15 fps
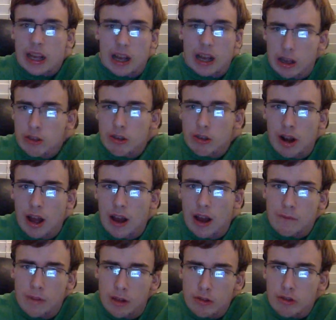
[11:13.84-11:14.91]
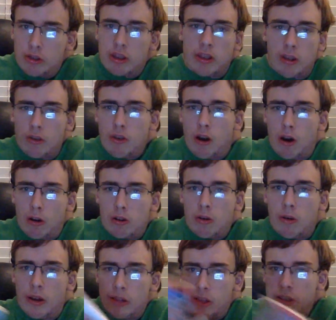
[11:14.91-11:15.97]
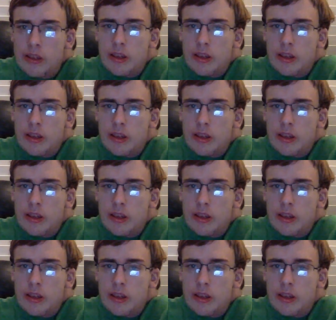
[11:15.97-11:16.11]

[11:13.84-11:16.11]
do that just until Naruto ended.